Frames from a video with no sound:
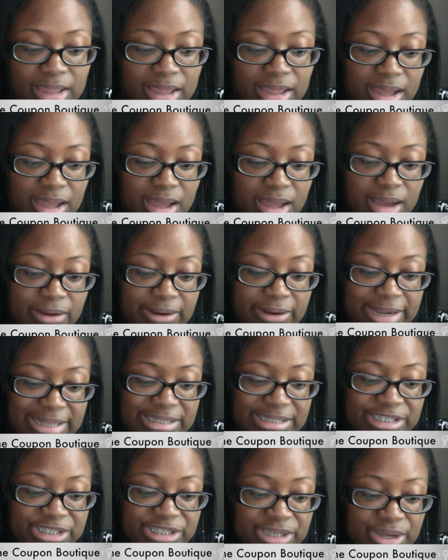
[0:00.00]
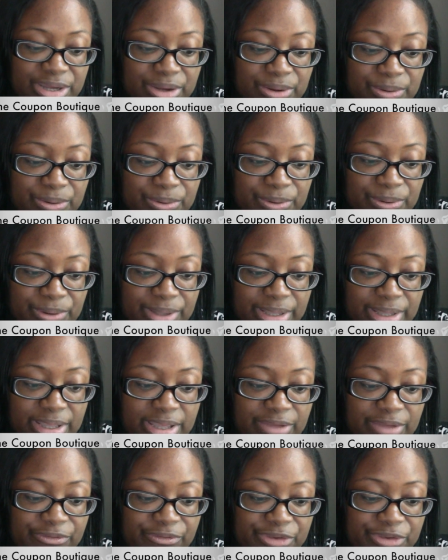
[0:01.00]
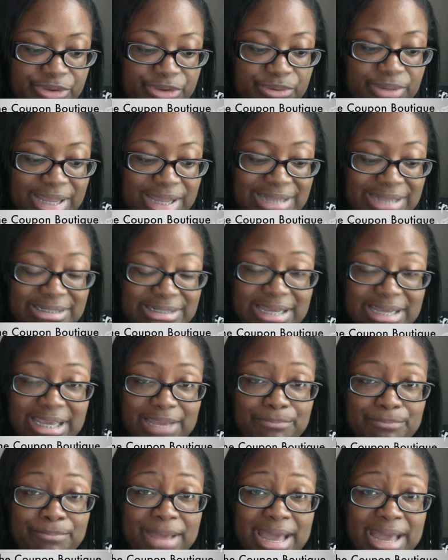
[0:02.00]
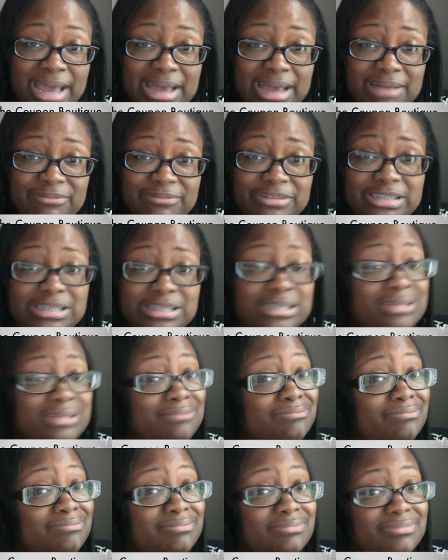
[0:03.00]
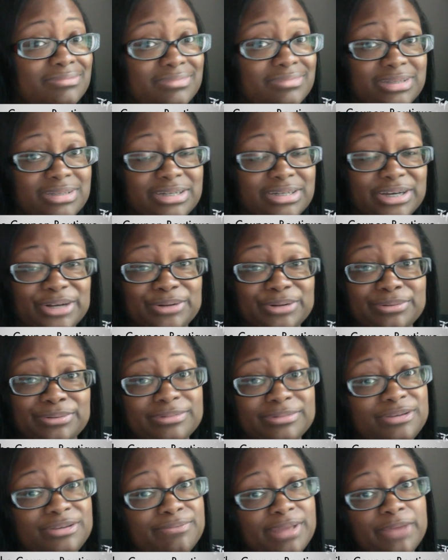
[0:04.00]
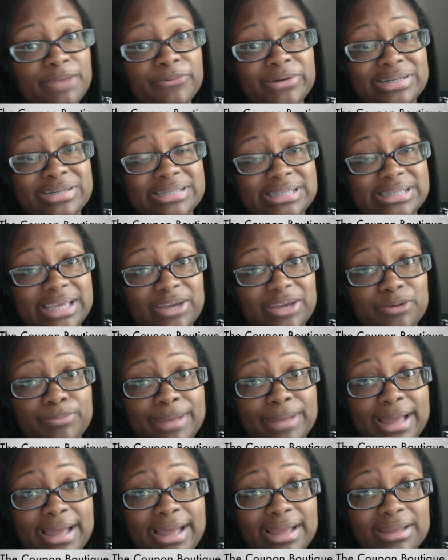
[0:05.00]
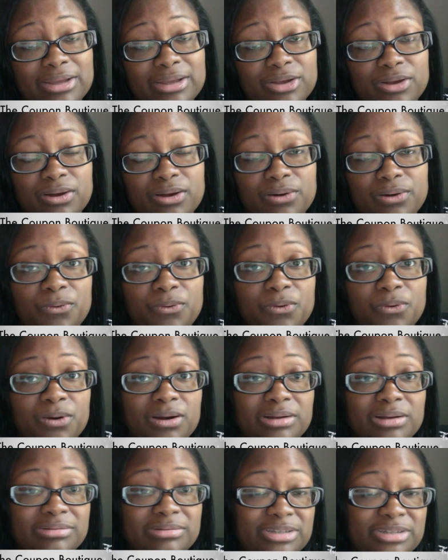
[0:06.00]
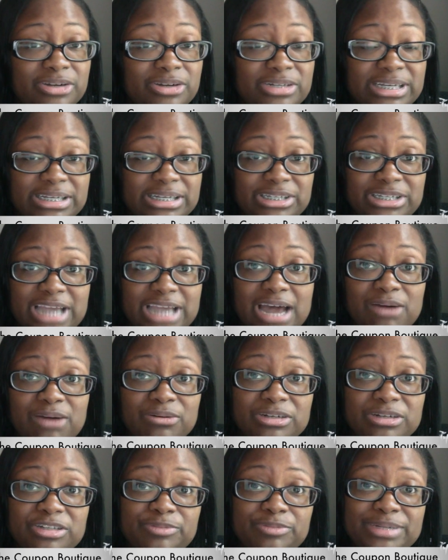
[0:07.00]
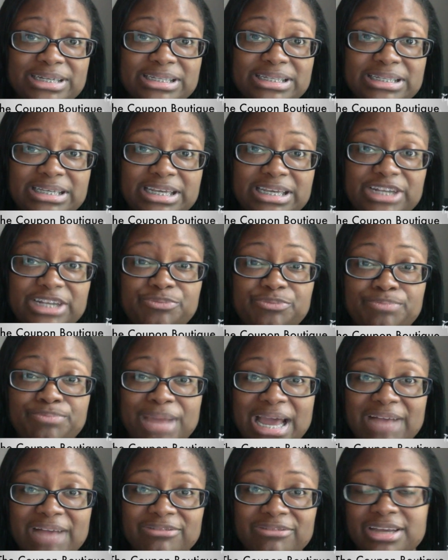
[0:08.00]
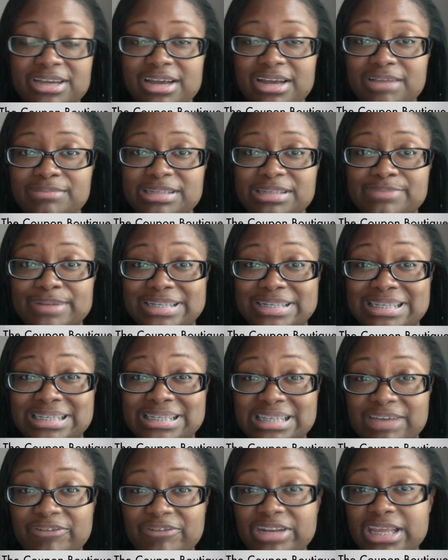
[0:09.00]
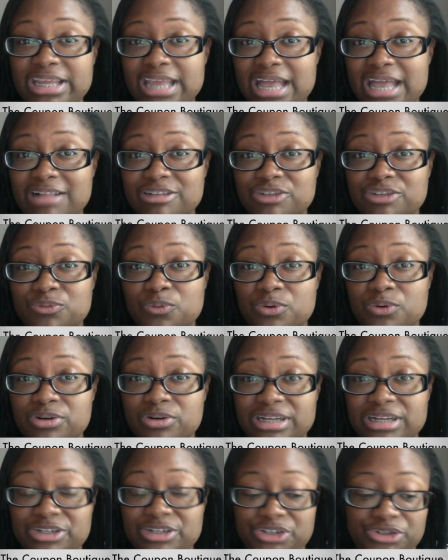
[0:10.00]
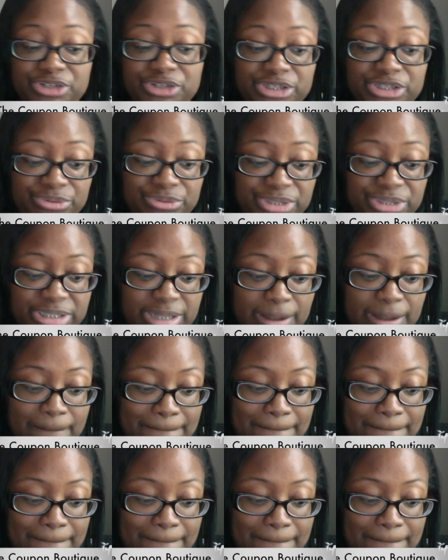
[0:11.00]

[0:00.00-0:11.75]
All right, so if you like taking baths, you may want to scale back or start taking showers, because each bath time is about 70 gallons of water that you're using.